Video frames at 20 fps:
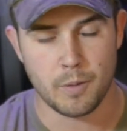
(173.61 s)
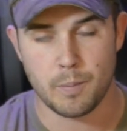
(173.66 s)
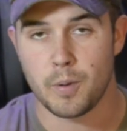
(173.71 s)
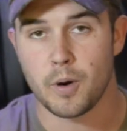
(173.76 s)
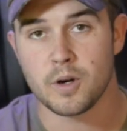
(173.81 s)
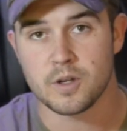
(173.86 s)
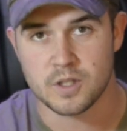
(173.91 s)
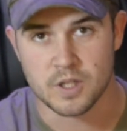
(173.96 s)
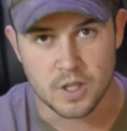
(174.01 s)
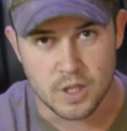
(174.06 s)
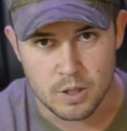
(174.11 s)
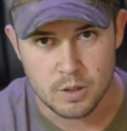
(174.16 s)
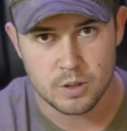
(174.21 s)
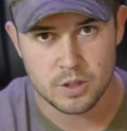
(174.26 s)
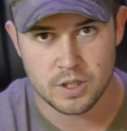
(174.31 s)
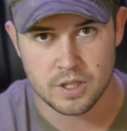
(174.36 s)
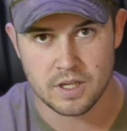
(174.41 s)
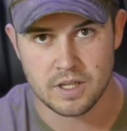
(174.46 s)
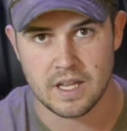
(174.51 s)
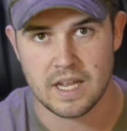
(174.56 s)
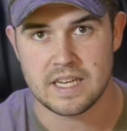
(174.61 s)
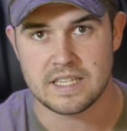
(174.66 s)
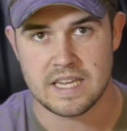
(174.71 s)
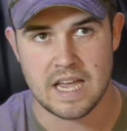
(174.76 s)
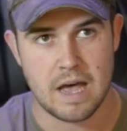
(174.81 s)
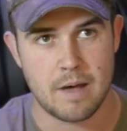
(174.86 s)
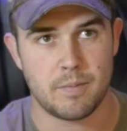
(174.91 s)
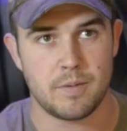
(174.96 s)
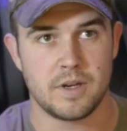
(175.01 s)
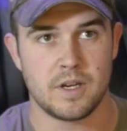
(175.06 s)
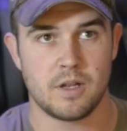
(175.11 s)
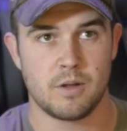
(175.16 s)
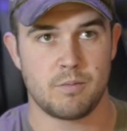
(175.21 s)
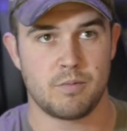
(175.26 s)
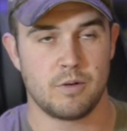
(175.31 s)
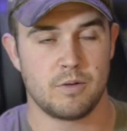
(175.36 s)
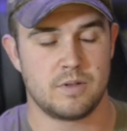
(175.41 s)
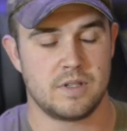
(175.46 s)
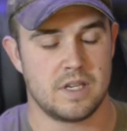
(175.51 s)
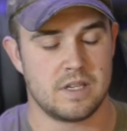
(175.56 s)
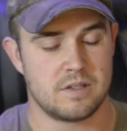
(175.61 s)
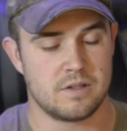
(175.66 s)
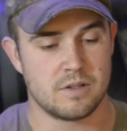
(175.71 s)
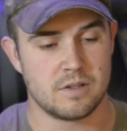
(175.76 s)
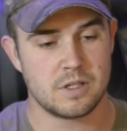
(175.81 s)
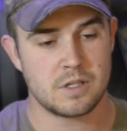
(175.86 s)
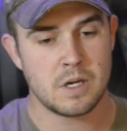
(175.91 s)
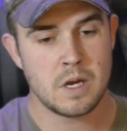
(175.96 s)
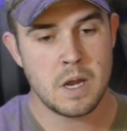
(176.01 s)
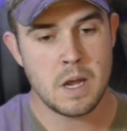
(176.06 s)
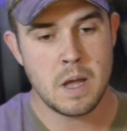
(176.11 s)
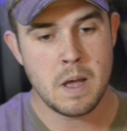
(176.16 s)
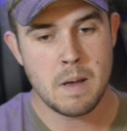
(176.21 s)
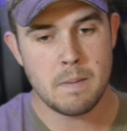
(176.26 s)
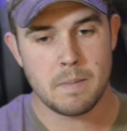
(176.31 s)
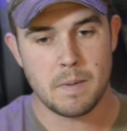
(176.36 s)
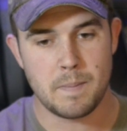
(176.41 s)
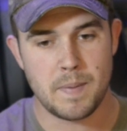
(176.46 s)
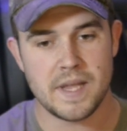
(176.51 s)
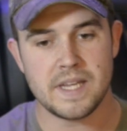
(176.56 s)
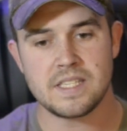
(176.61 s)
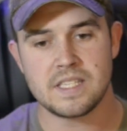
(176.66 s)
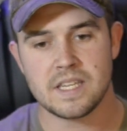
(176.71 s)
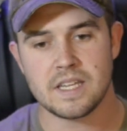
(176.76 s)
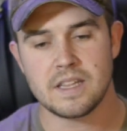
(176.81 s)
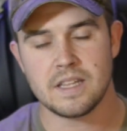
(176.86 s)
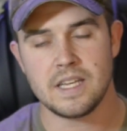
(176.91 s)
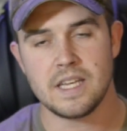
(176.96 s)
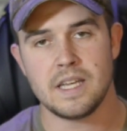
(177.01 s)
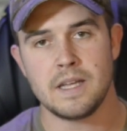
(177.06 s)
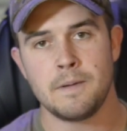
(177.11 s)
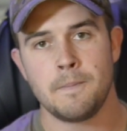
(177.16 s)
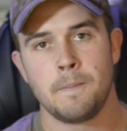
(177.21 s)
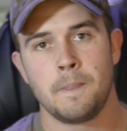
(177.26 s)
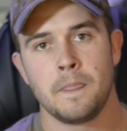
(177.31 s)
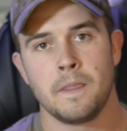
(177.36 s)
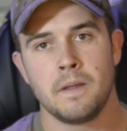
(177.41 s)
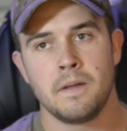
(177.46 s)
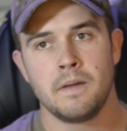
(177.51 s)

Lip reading: the persecution that is happening to the protesters. But basically,